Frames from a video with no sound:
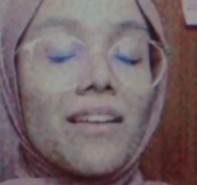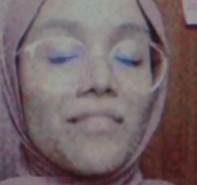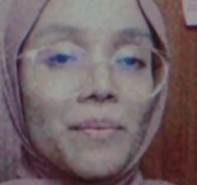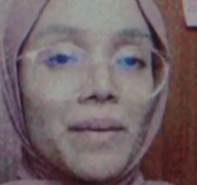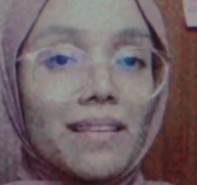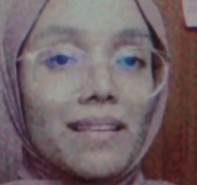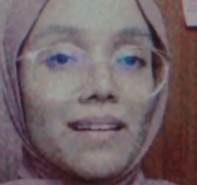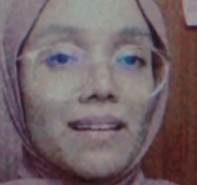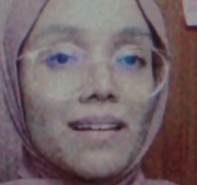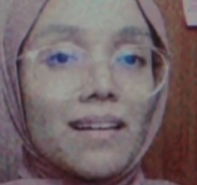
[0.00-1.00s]
every month.
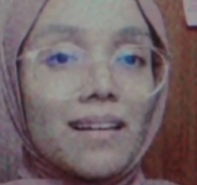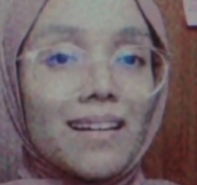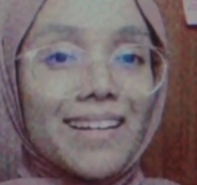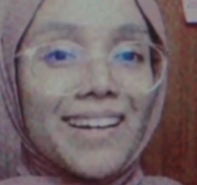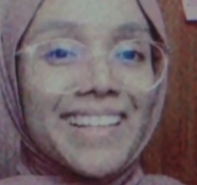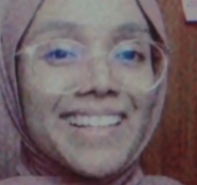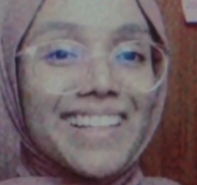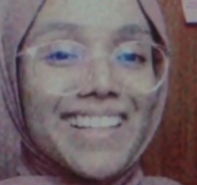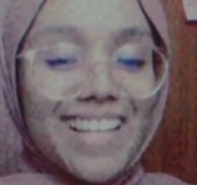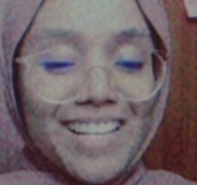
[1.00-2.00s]
Got it?
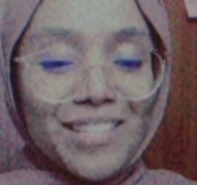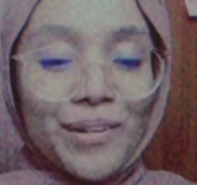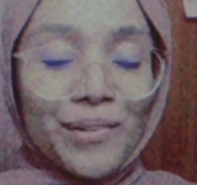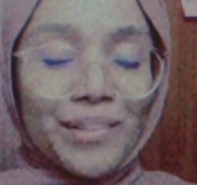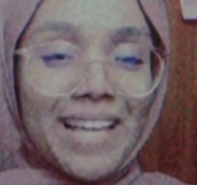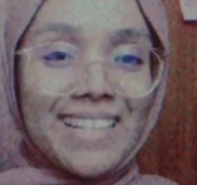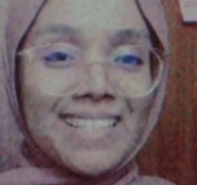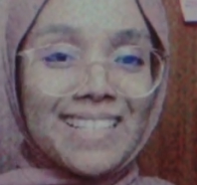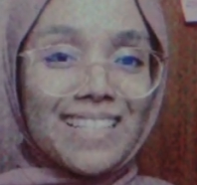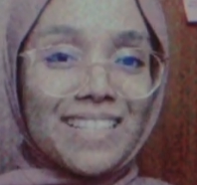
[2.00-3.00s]
So that
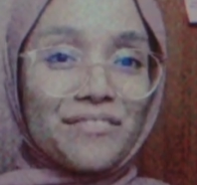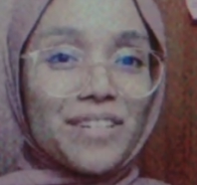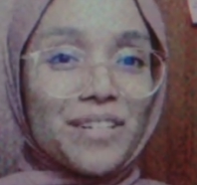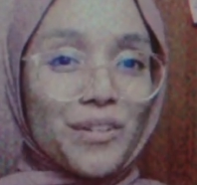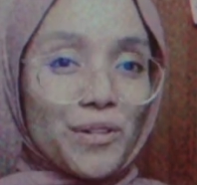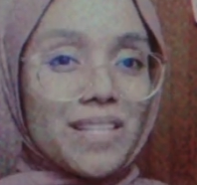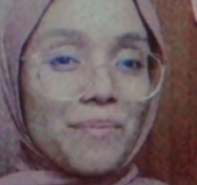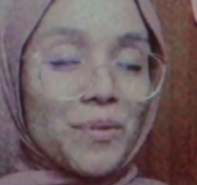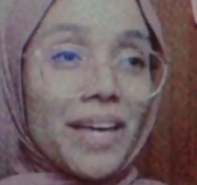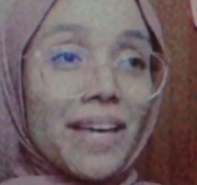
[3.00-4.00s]
is the different
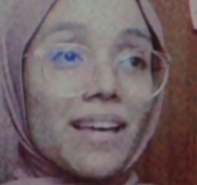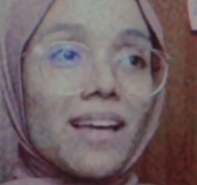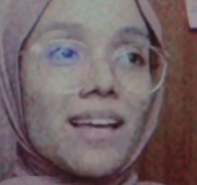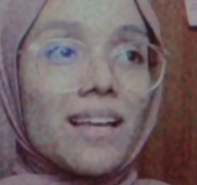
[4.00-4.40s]
concept, okay?